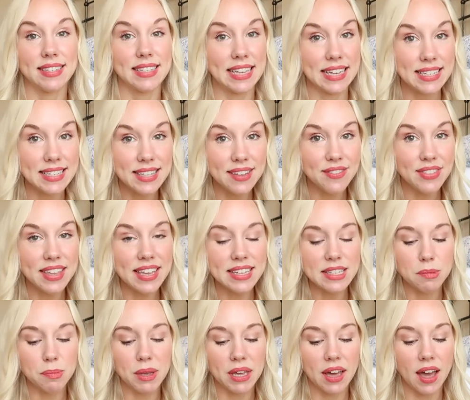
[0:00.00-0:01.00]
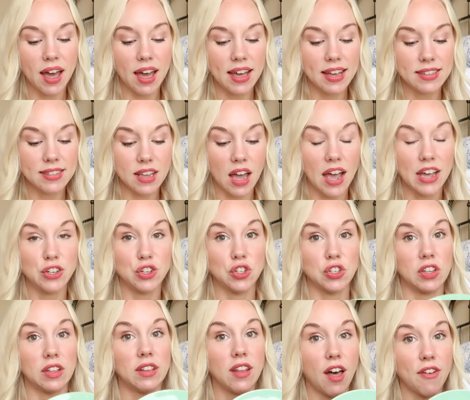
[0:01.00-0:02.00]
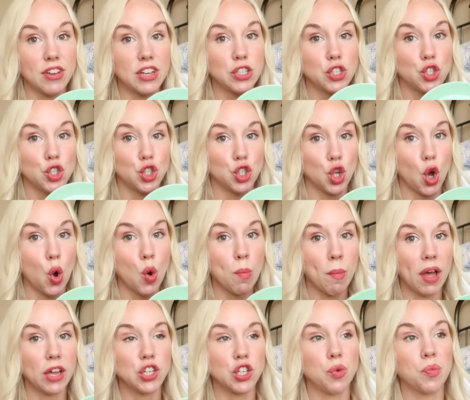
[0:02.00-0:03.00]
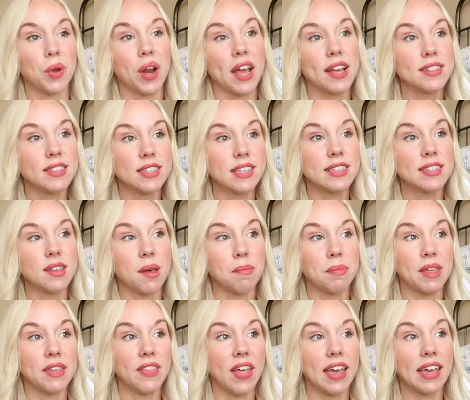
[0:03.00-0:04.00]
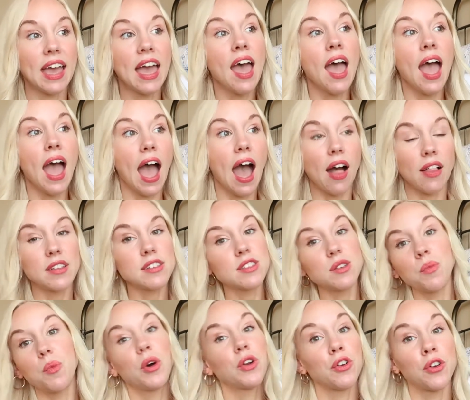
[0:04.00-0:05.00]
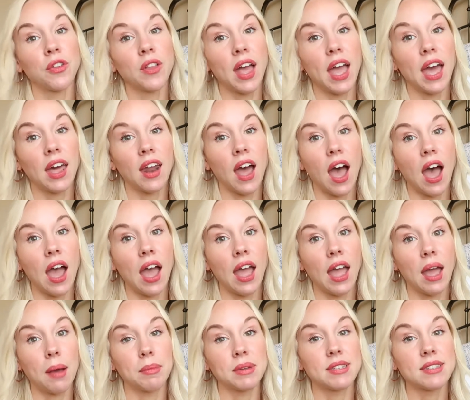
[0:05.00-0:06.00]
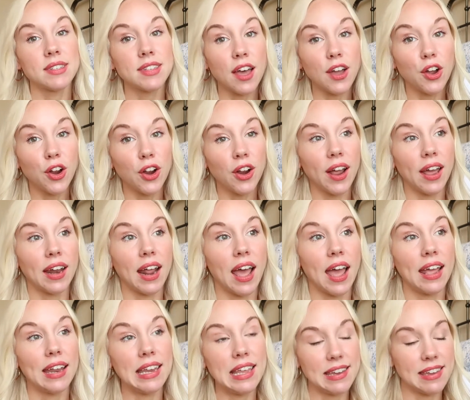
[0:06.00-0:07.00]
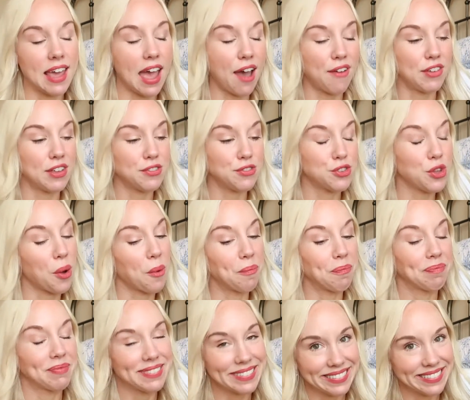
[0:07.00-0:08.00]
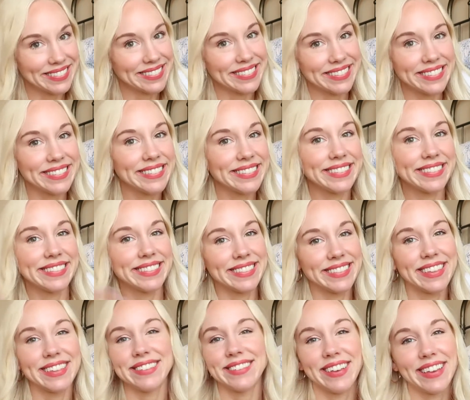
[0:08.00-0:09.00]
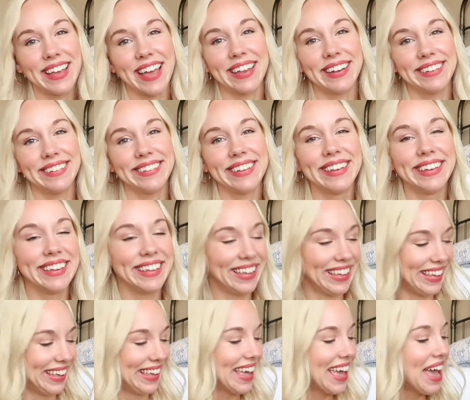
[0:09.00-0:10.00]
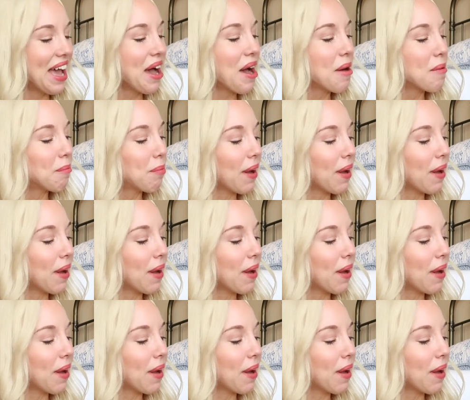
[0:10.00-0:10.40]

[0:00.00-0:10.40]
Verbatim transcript: six of these because I just love it so much. And when I see something like Alice in Wonderland, I am a sucker and I need to have it. So that's what I got.